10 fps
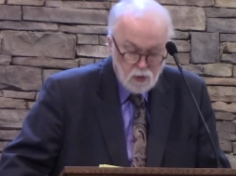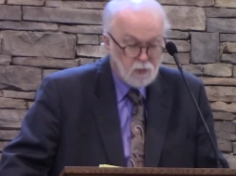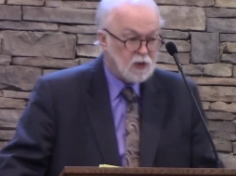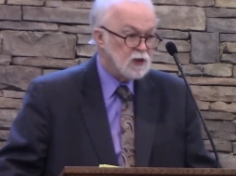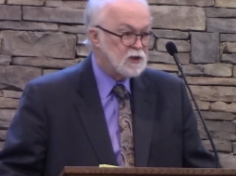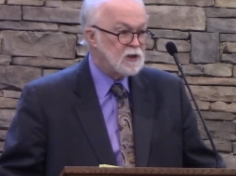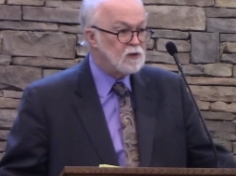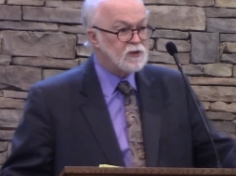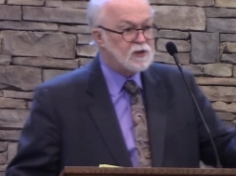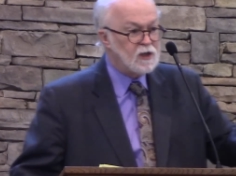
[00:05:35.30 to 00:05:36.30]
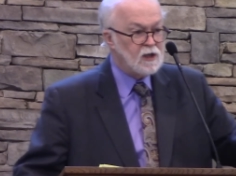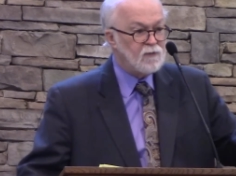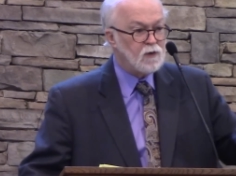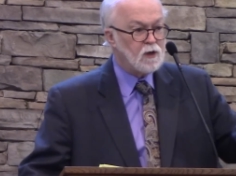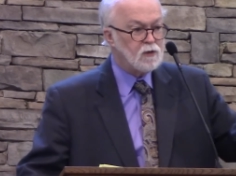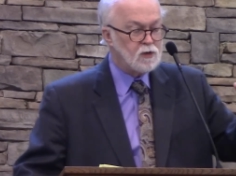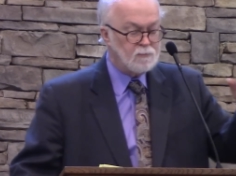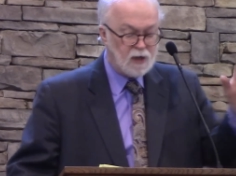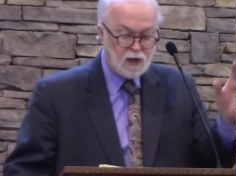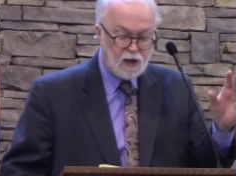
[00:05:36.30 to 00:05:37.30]
You can still see, if you go to
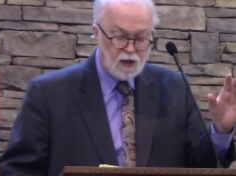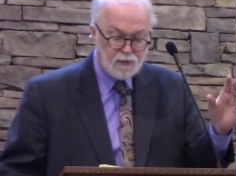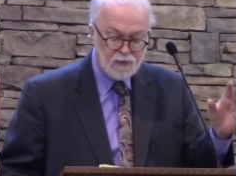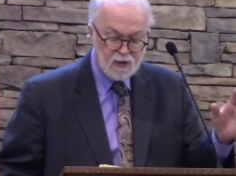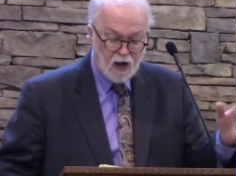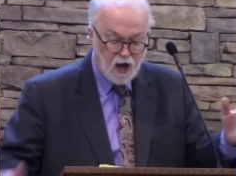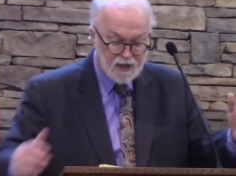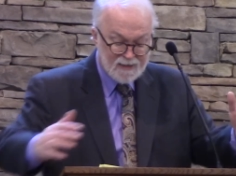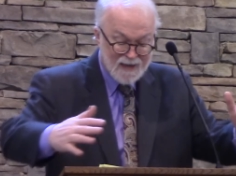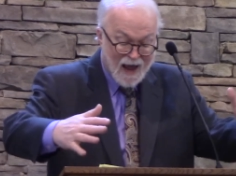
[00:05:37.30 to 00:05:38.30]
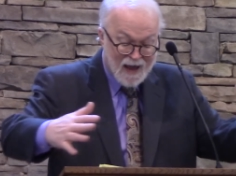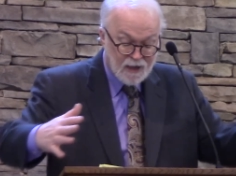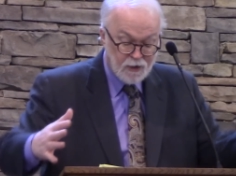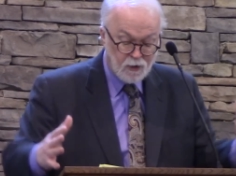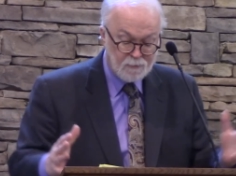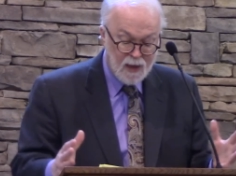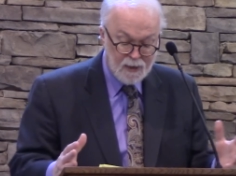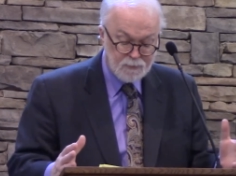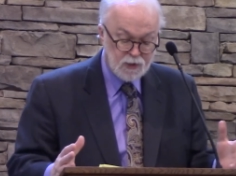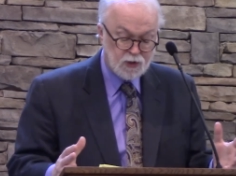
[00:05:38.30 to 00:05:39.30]
Milan, the octagonal
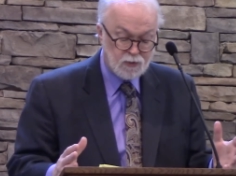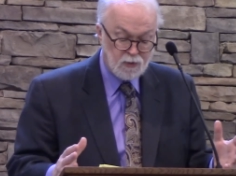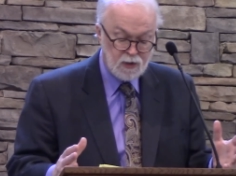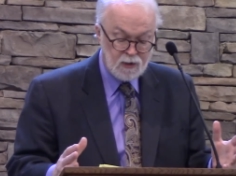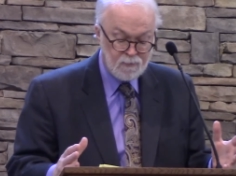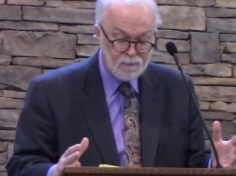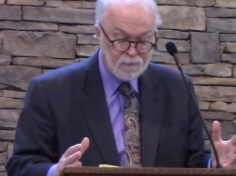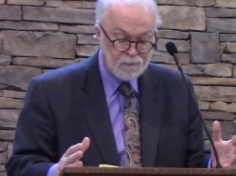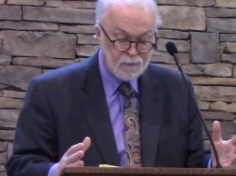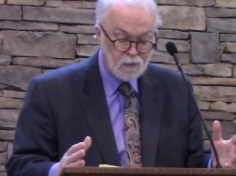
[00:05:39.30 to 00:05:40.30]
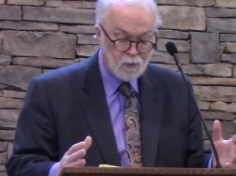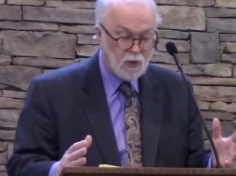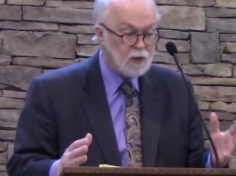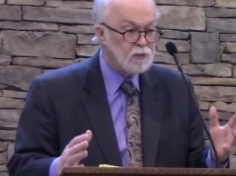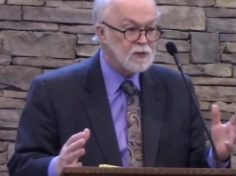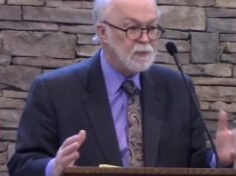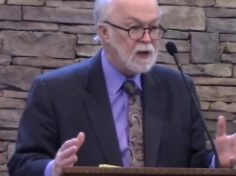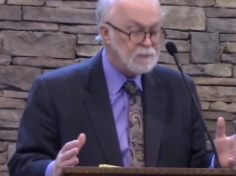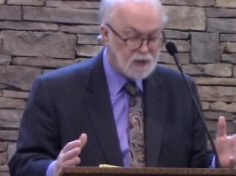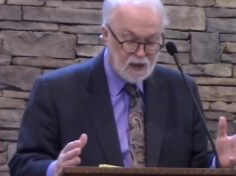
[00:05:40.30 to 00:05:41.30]
baptistry where he was
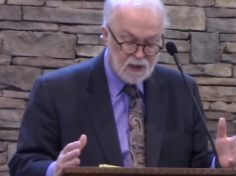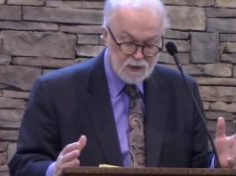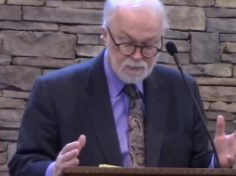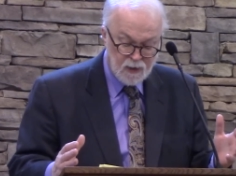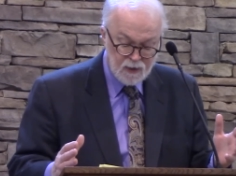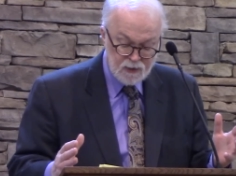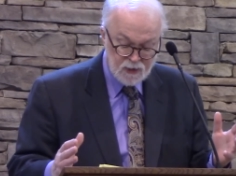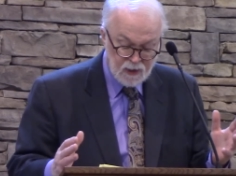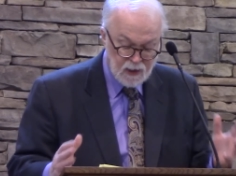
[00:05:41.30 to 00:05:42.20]
baptized by St.